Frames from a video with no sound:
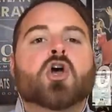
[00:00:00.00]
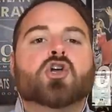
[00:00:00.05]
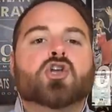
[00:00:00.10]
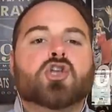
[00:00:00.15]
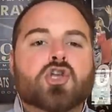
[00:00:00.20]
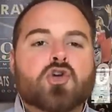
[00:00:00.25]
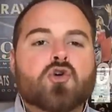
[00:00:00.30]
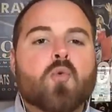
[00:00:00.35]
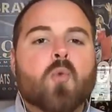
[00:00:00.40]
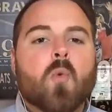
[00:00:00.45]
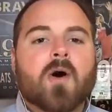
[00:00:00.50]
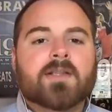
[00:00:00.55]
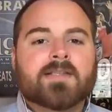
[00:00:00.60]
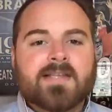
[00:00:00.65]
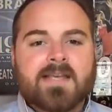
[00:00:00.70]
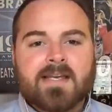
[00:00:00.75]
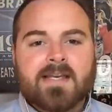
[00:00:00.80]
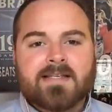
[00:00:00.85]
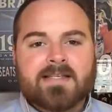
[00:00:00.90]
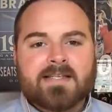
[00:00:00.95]
You want
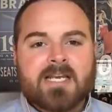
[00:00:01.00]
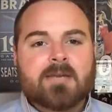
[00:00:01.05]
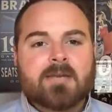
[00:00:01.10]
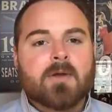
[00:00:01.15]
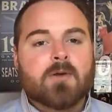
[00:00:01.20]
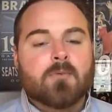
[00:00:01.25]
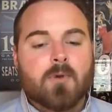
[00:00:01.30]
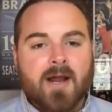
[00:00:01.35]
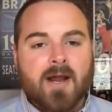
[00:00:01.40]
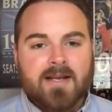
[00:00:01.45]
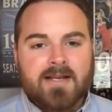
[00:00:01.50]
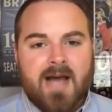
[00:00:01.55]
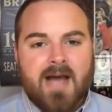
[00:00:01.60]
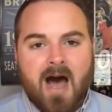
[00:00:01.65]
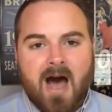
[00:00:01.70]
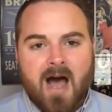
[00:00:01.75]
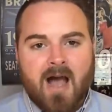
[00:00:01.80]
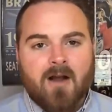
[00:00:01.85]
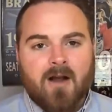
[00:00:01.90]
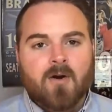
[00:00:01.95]
Tennessee to be ranked
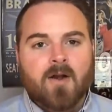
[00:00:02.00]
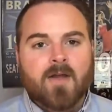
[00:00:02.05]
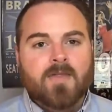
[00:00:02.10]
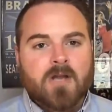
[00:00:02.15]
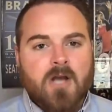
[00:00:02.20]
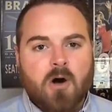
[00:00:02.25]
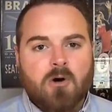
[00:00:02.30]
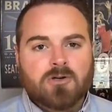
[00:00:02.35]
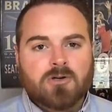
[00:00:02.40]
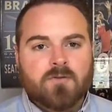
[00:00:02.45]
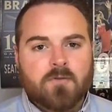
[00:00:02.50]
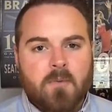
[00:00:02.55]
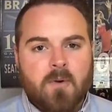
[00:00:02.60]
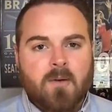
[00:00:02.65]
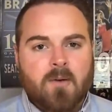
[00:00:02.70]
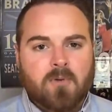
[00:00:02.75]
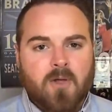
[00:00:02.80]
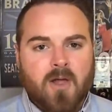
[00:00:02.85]
higher in the college football